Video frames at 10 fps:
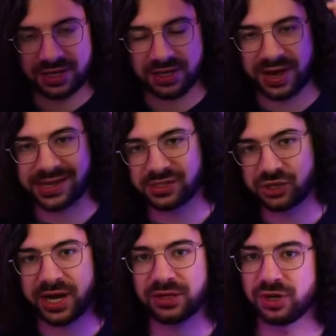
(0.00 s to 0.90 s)
as a
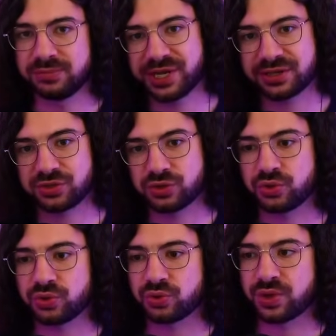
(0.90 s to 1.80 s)
child object
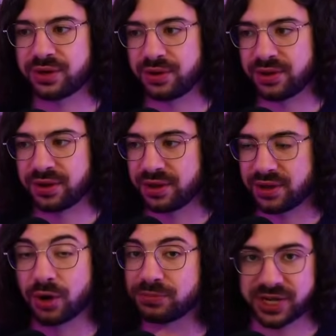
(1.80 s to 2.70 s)
to an
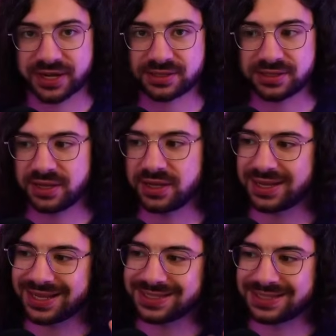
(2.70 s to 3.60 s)
object.
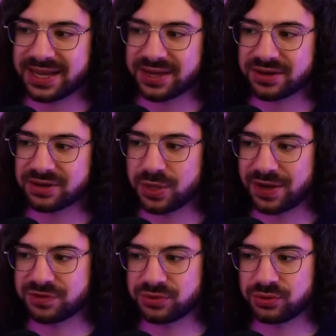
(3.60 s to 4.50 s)
Instead, you have
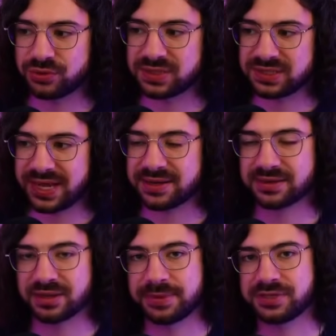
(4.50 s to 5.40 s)
to set
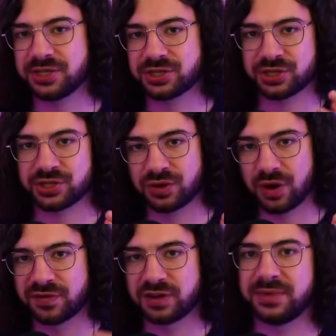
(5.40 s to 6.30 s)
the position
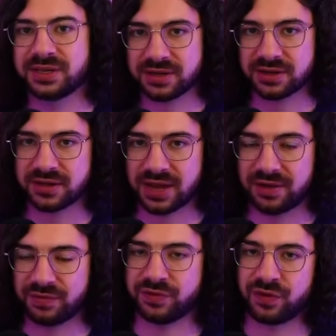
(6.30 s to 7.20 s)
of an emitter
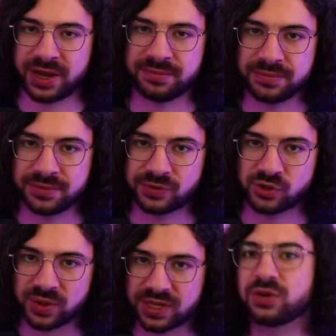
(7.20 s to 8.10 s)
every frame
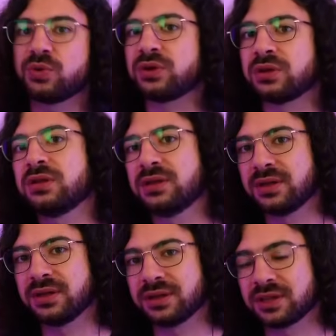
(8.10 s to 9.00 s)
to equal
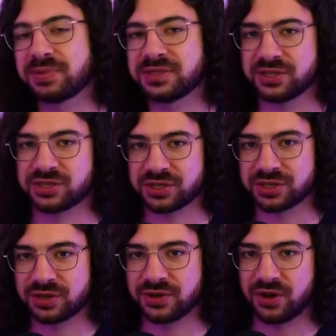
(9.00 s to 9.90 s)
the position
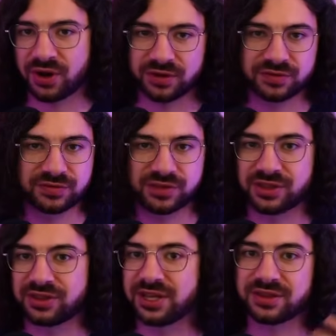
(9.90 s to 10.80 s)
of the
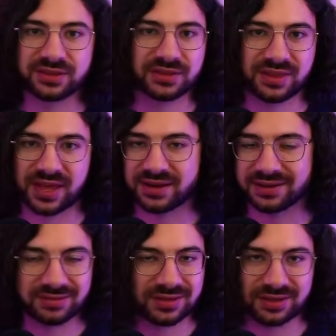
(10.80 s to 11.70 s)
thing that
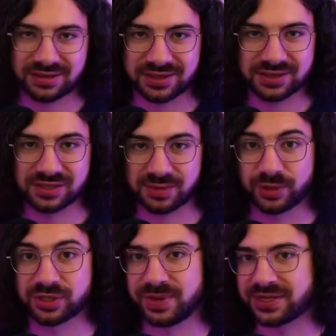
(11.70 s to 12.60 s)
it is
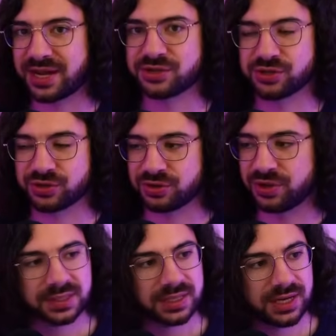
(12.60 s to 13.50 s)
supposed to be attached to.
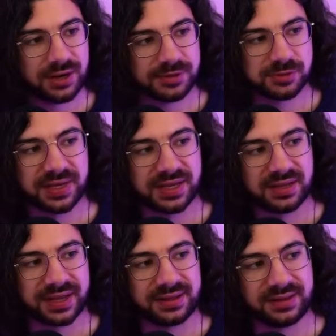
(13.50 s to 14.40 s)
Here I'm just making
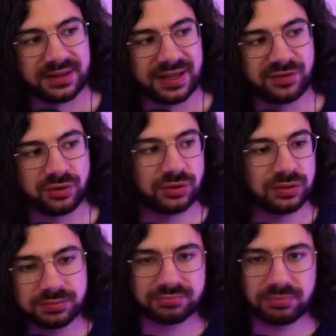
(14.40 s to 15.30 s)
like level
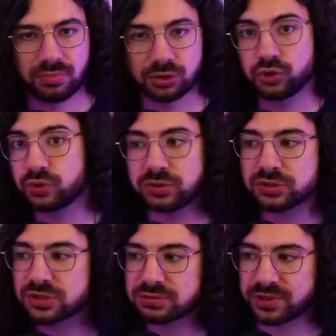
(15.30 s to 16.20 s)

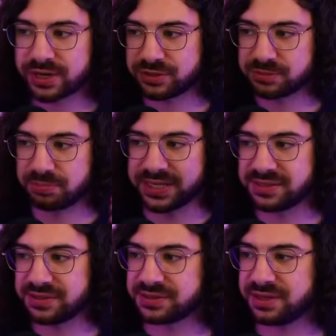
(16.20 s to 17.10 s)
modules that I could just place
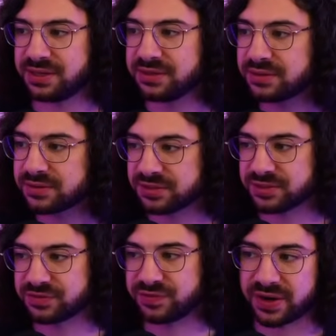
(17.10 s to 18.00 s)
in the scene to
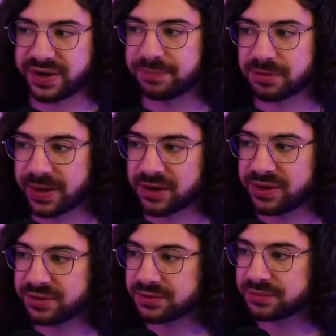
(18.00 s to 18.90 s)
just vary up the
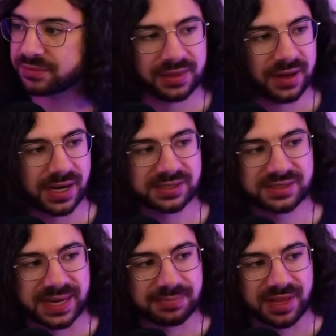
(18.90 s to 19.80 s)
background. And then I just
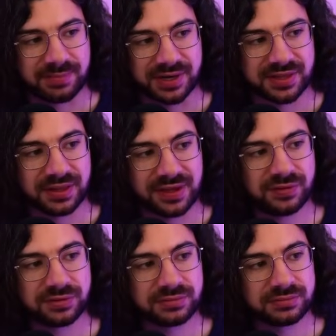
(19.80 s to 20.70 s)
stamped them into the
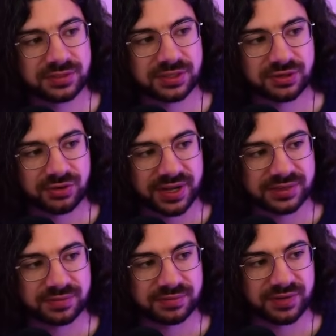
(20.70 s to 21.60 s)
level just to create
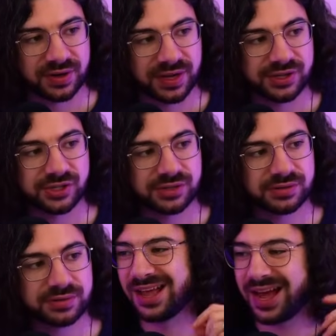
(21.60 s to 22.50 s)
some variation.
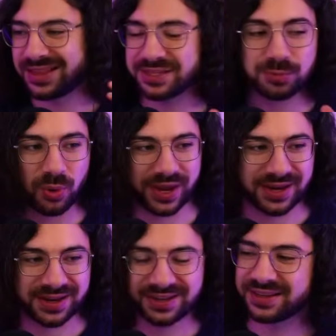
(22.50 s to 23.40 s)
At this
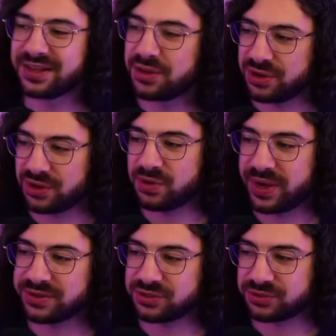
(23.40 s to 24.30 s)
point, the only
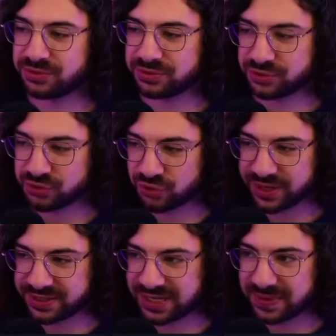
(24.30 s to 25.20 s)
way to destroy
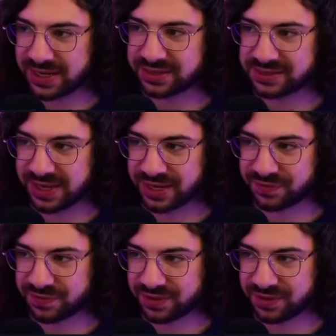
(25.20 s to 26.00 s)
a demon inside of